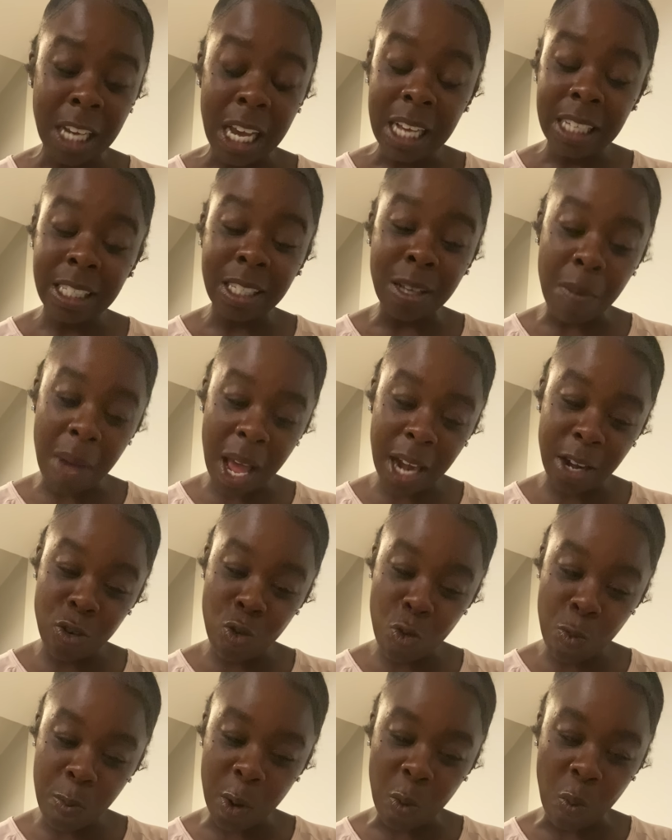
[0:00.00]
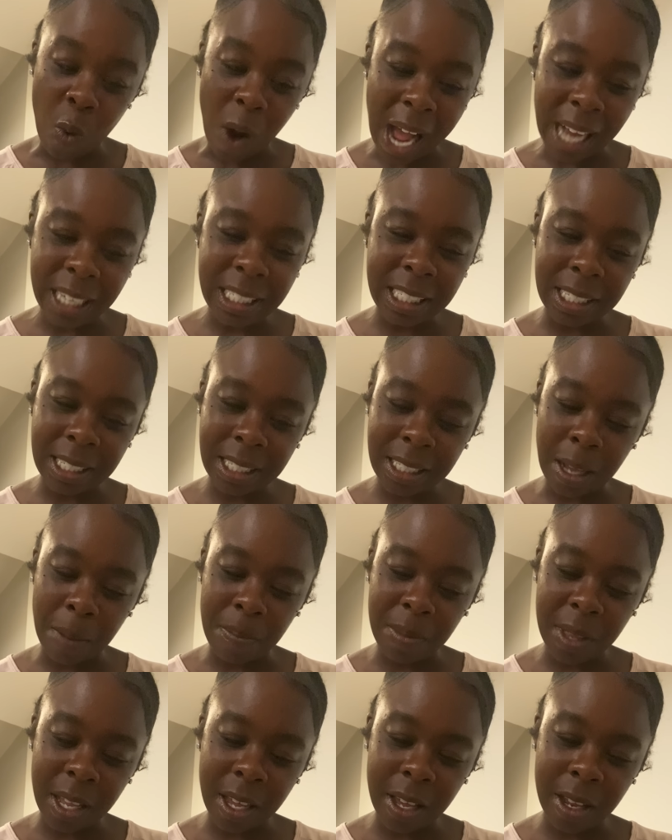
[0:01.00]
Somebody who's been watching
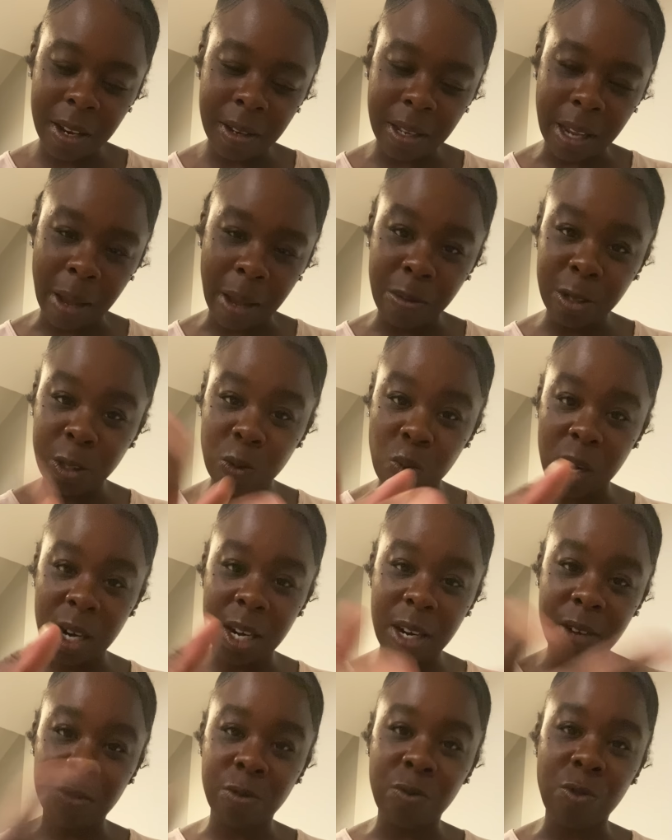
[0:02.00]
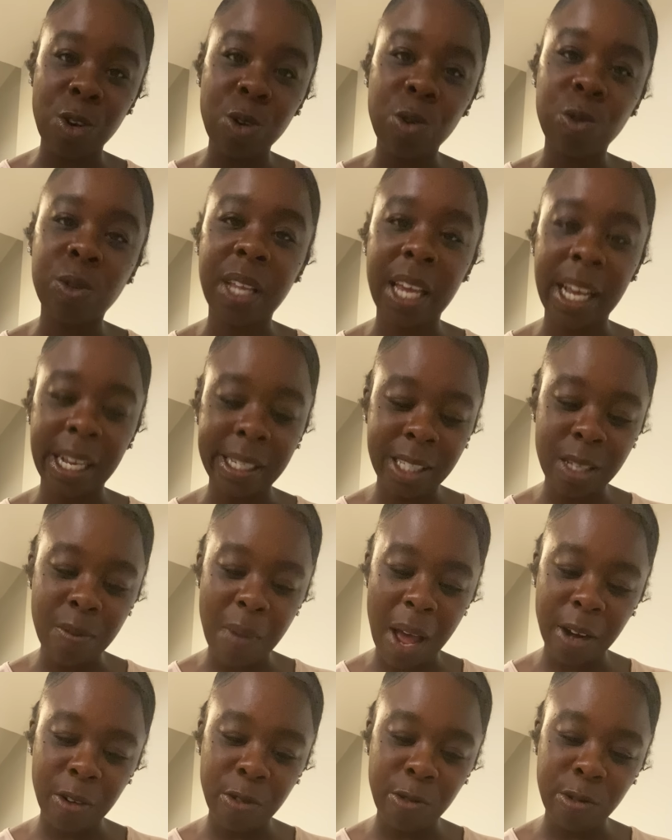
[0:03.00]
something, that was one of them real things.
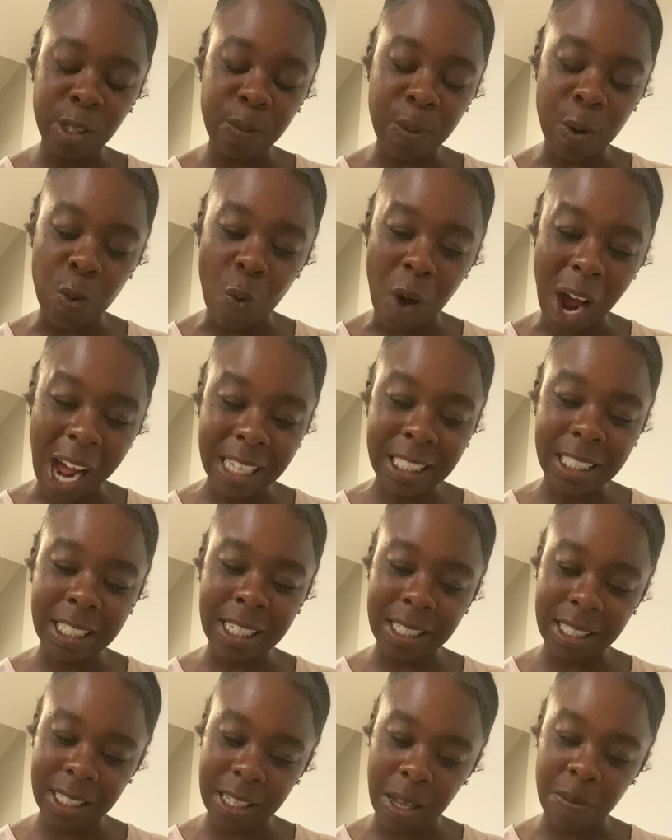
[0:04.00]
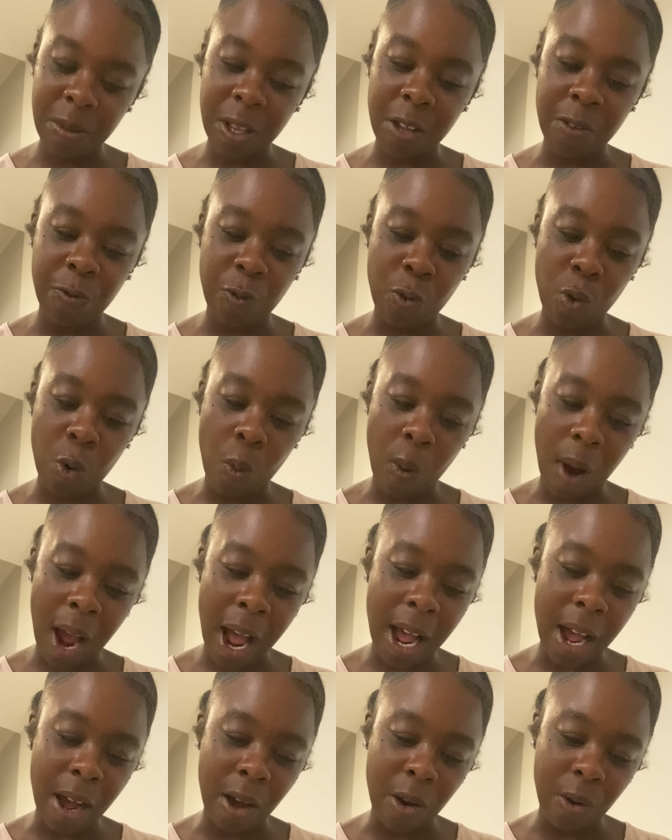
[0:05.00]
Somebody who's been watching something for a
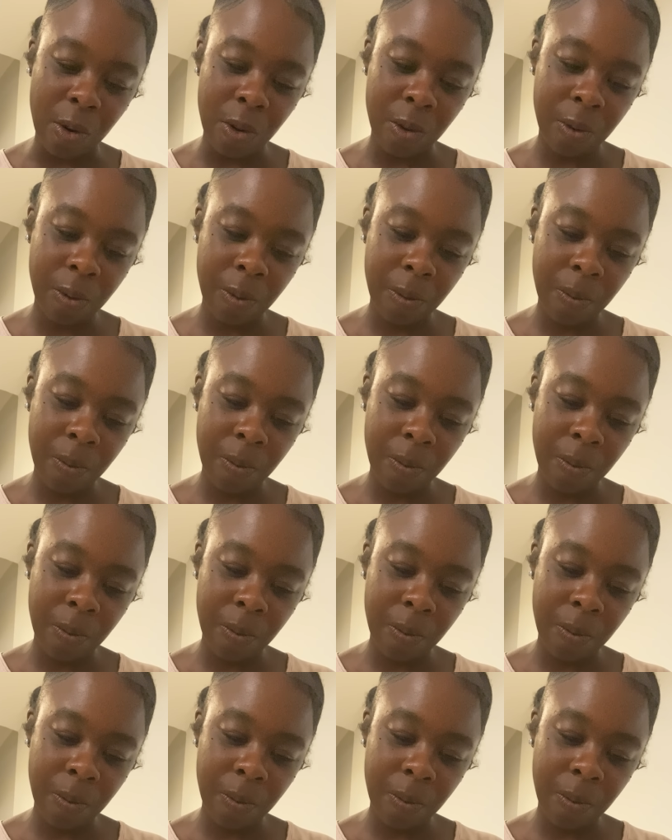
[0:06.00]
while.